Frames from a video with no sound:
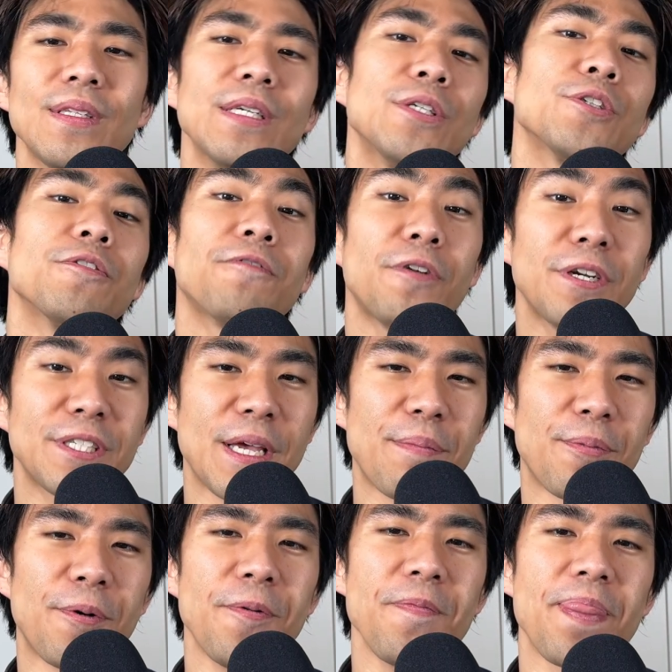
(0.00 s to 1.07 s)
So for
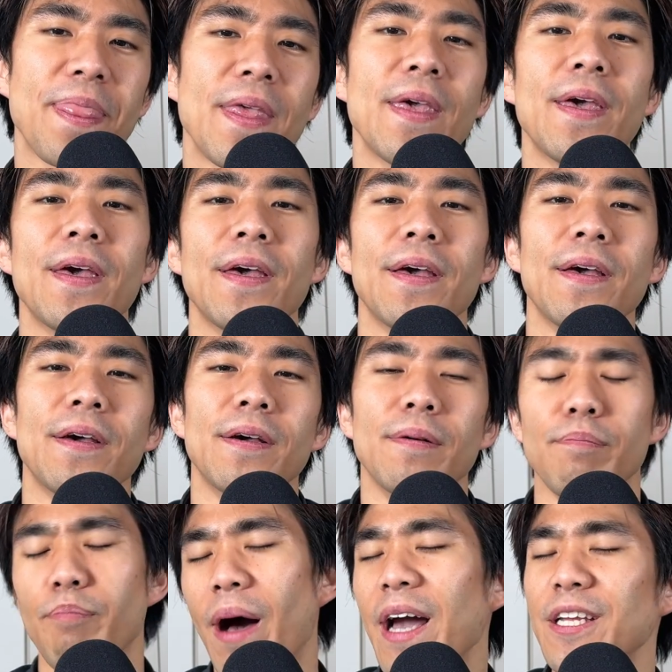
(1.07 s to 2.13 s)
example,
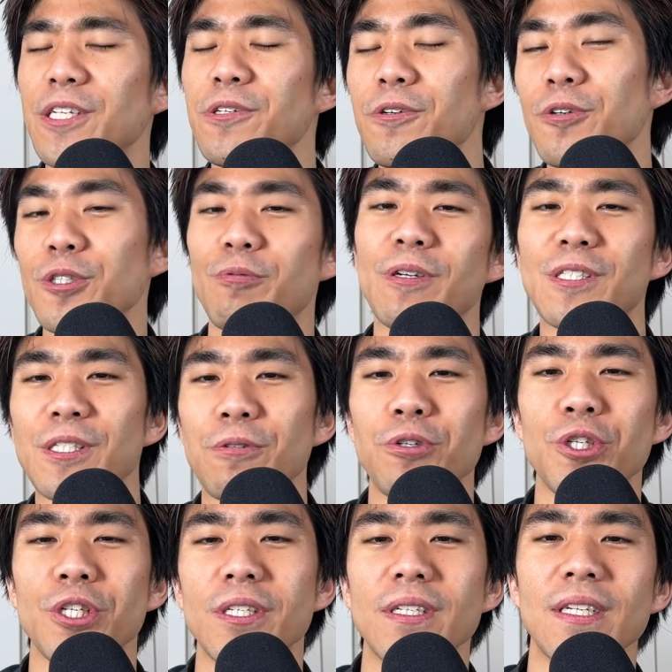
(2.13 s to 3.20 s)
my New Year's
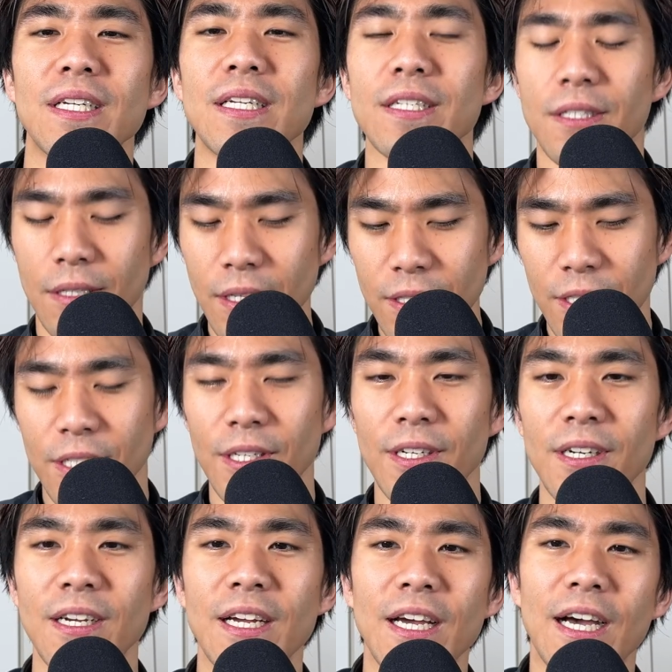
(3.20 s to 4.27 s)
resolution is this
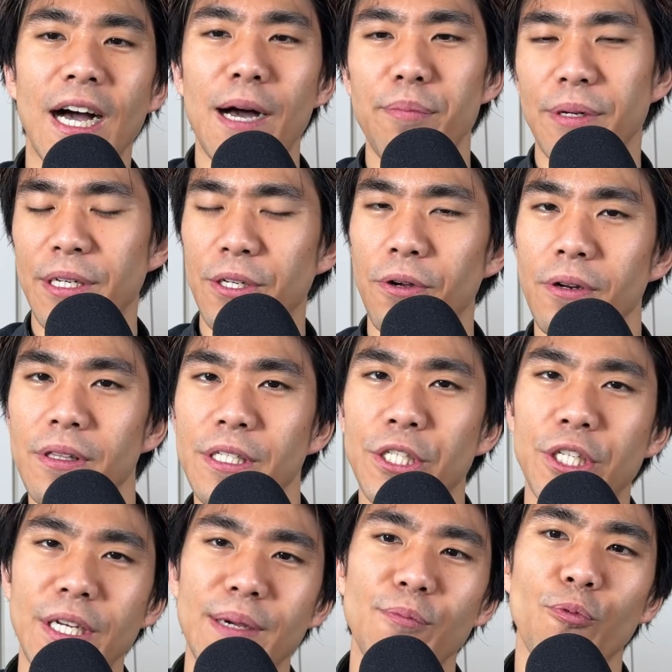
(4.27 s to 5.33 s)
year, I'm going to go to the
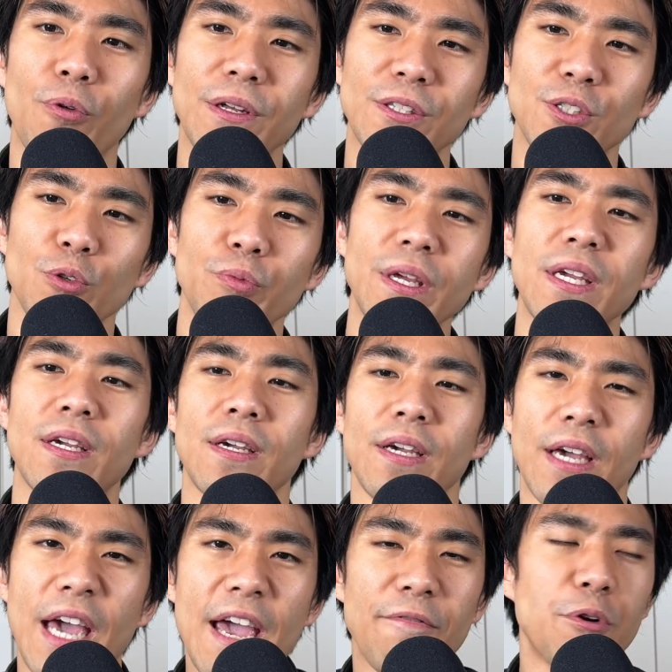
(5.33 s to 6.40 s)
gym once a week,
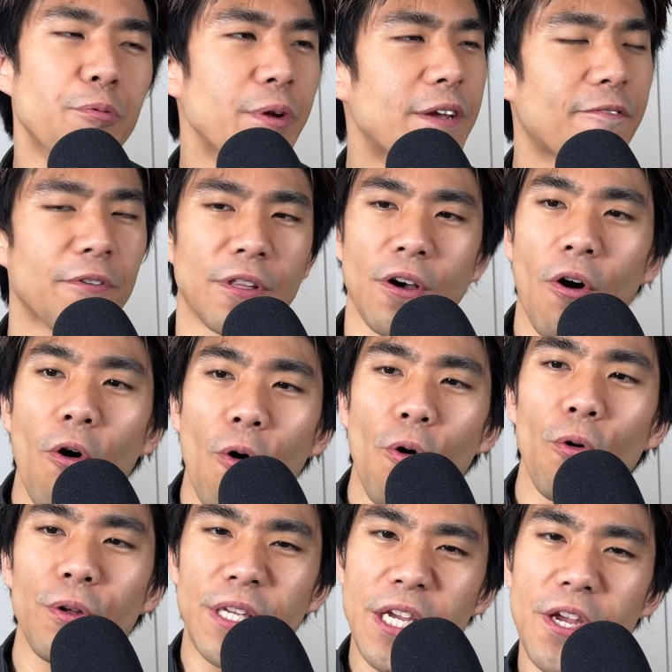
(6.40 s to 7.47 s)
every week for the
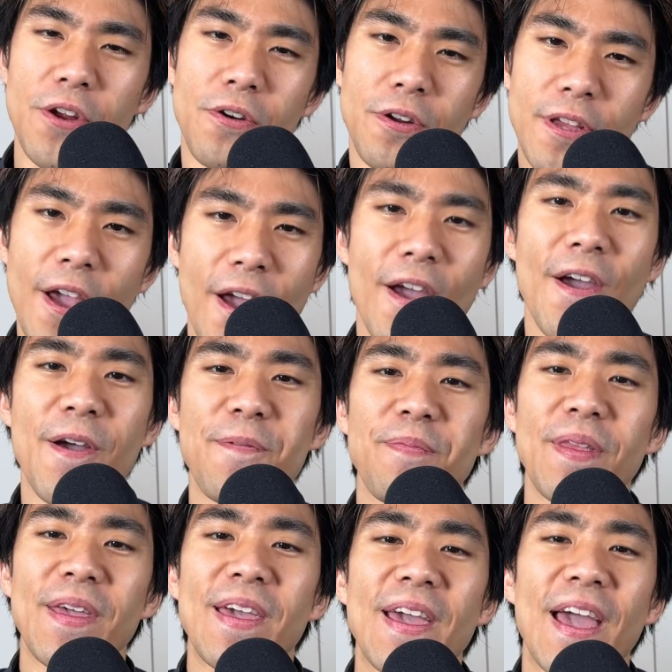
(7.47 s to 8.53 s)
whole year. Yeah.
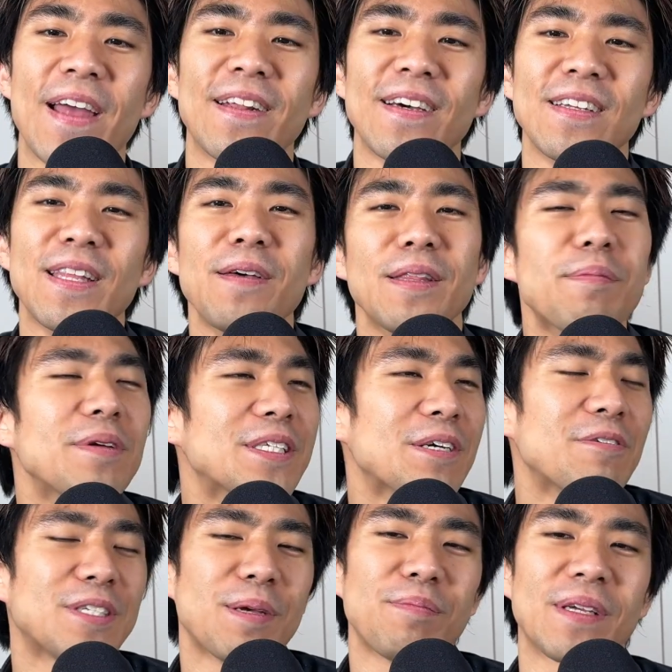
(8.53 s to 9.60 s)
And let me tell
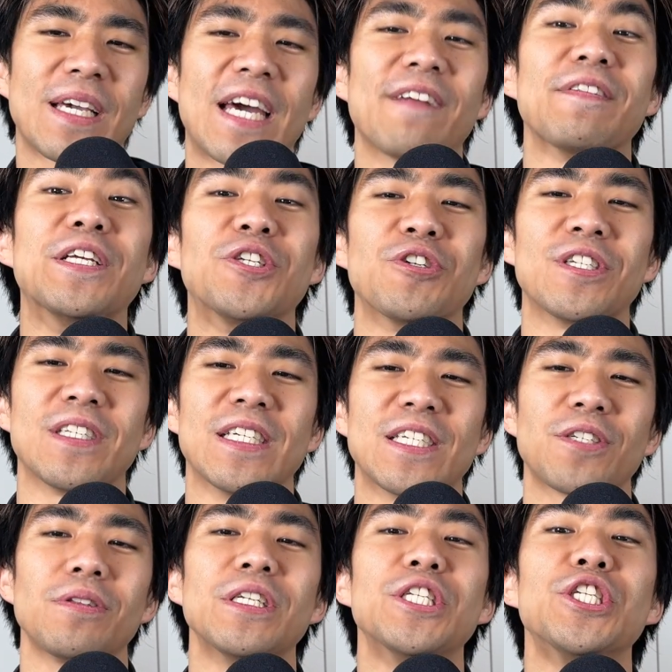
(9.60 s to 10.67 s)
you something kind of interesting.
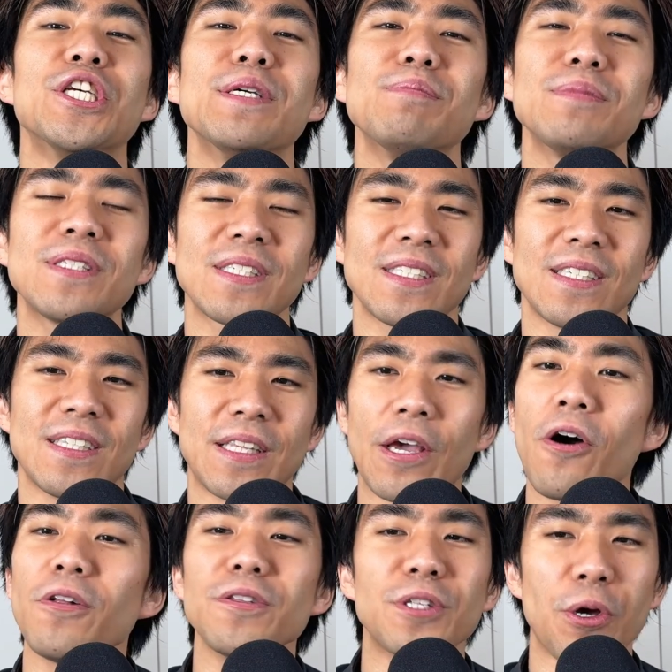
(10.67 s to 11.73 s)
So the gyms, they
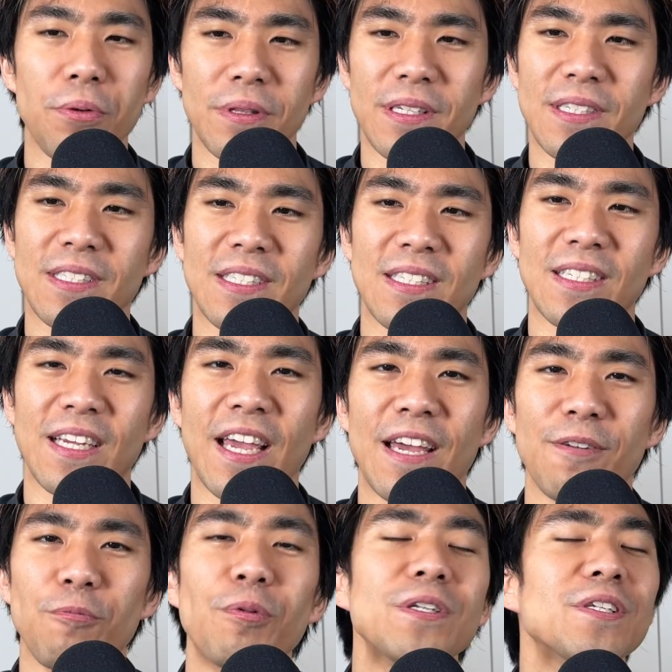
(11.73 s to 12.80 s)
all know this.
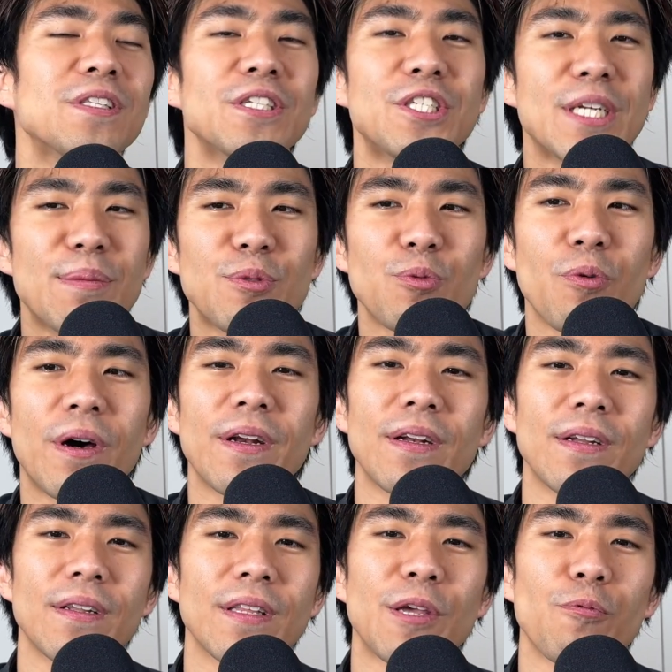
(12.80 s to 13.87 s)
And what do the gyms want?
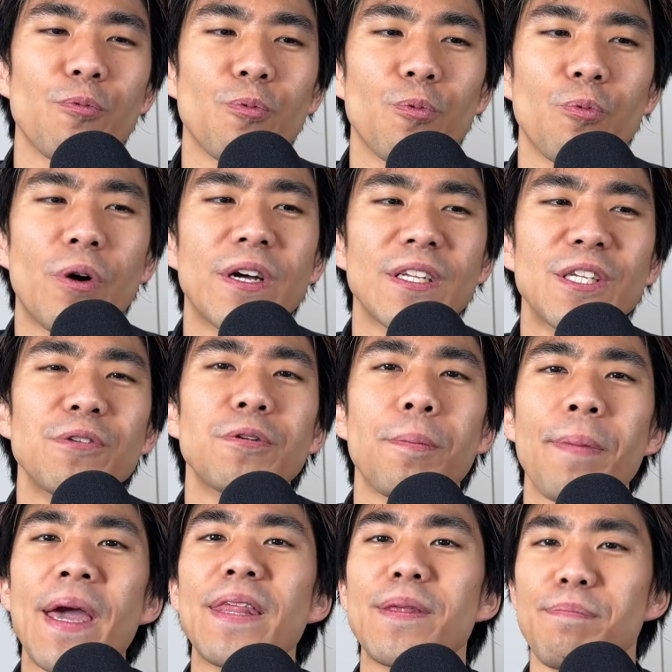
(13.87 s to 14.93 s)
They want you to
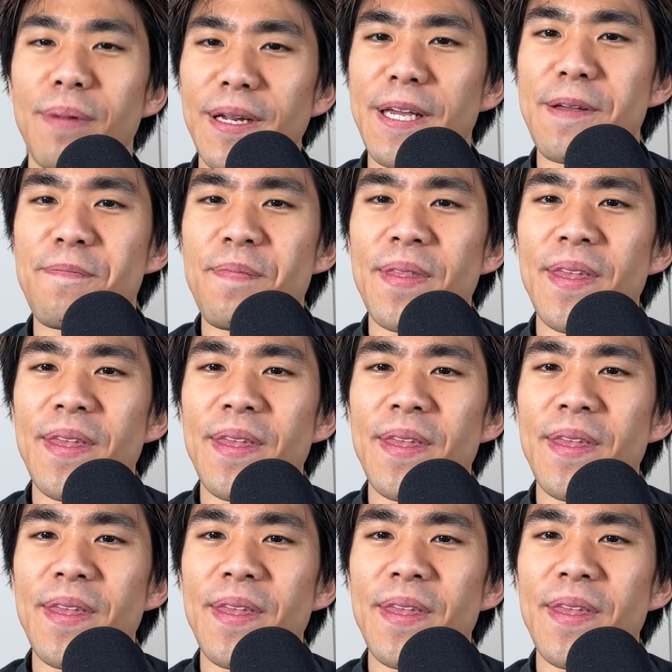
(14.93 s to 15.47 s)
pay them money.